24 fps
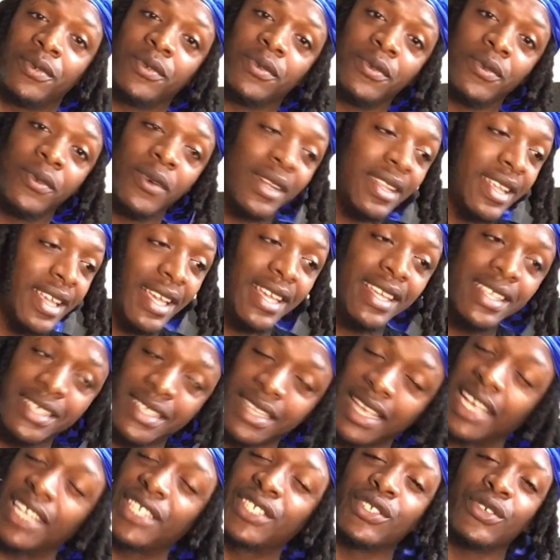What did he
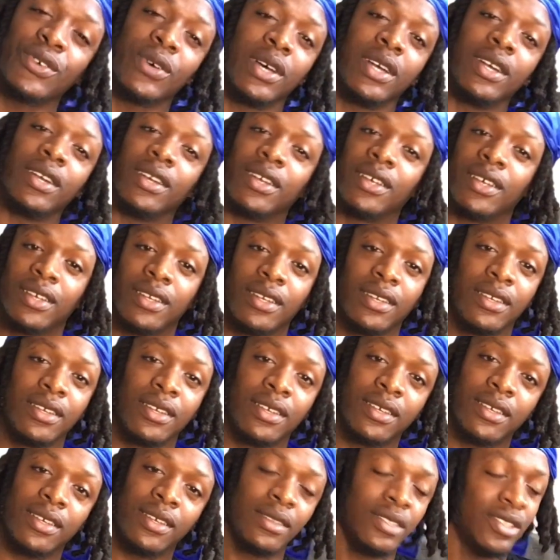say to her?
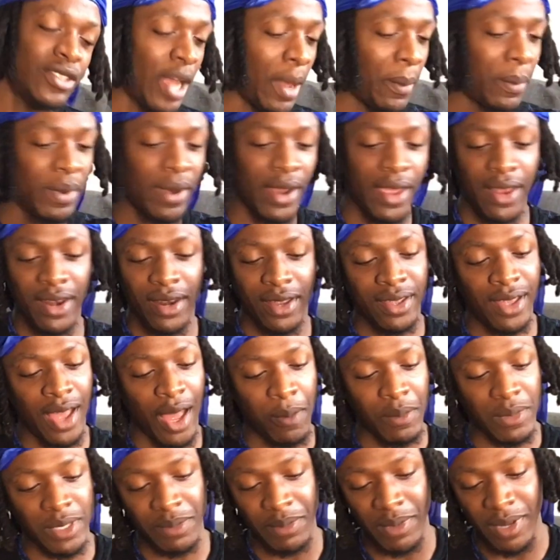Drop it down in the
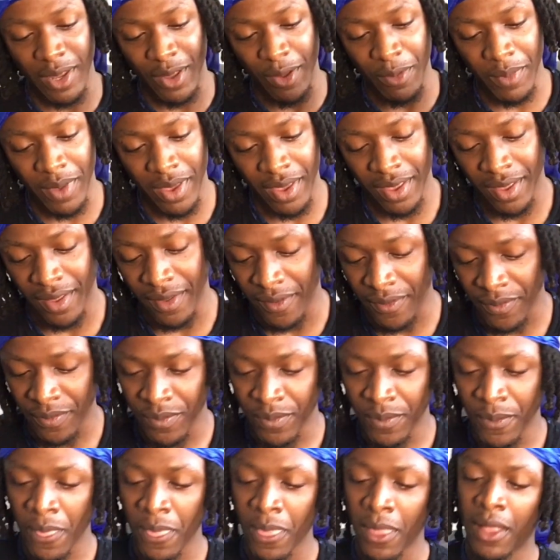comments below, man.
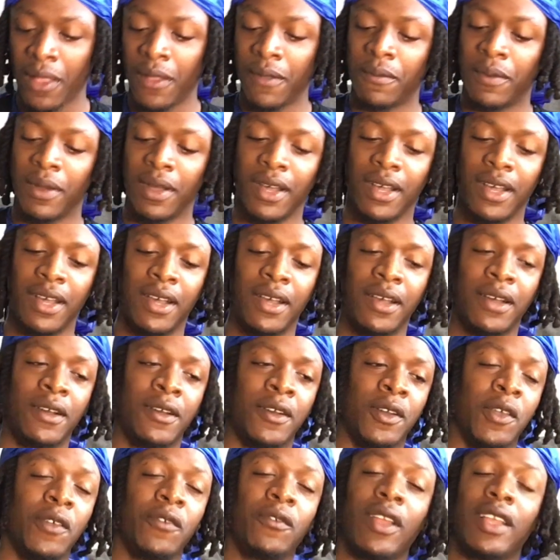But
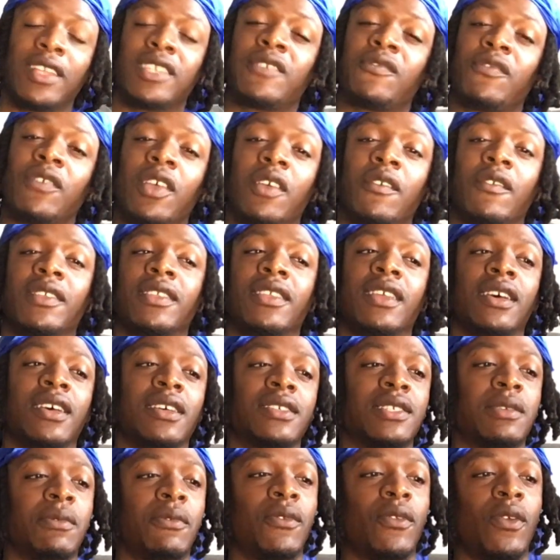if you'd like to figure a
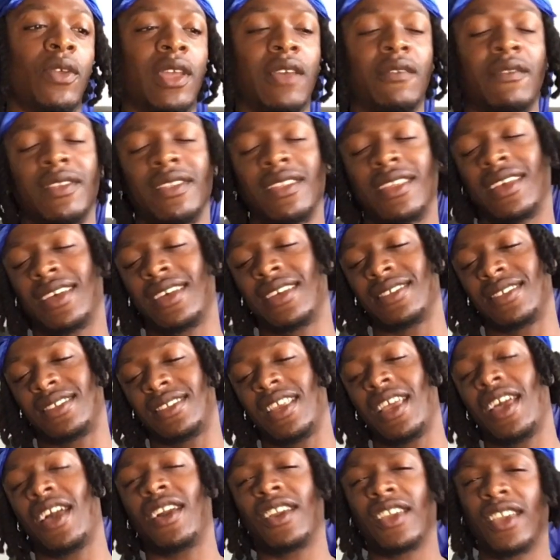thumbs up, I'm gonna give a thumbs
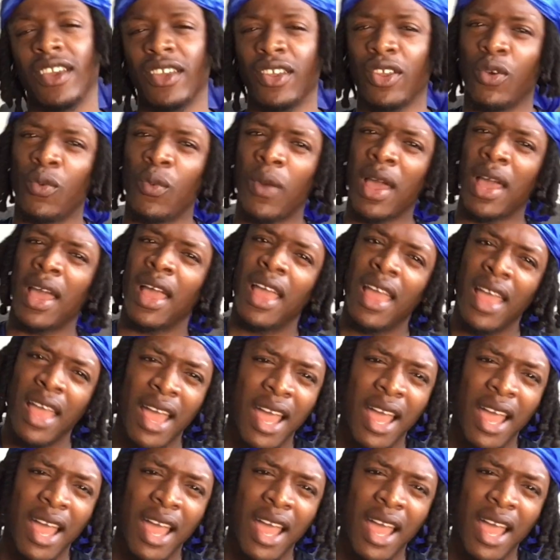down, count on why.